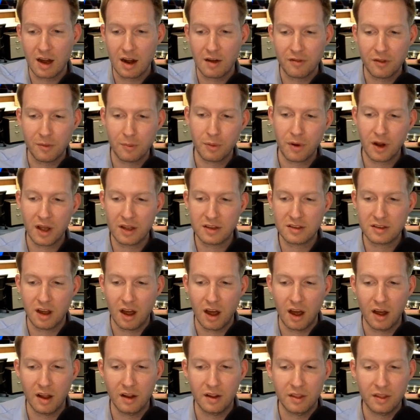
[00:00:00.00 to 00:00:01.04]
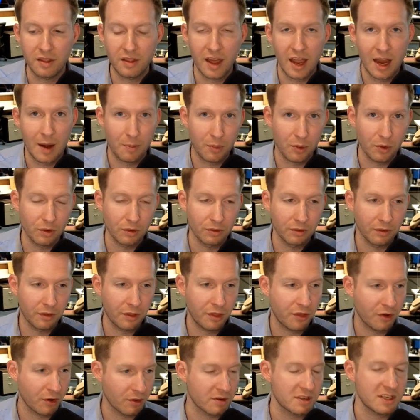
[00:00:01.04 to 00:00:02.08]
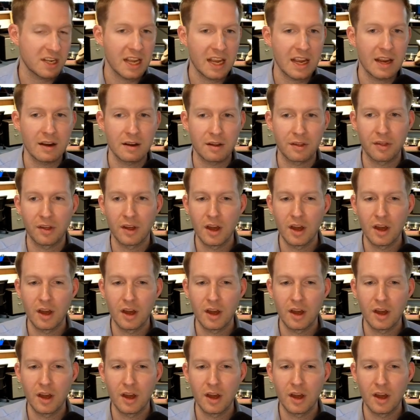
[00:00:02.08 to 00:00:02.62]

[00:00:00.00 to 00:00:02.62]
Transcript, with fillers: off the press on April 13th.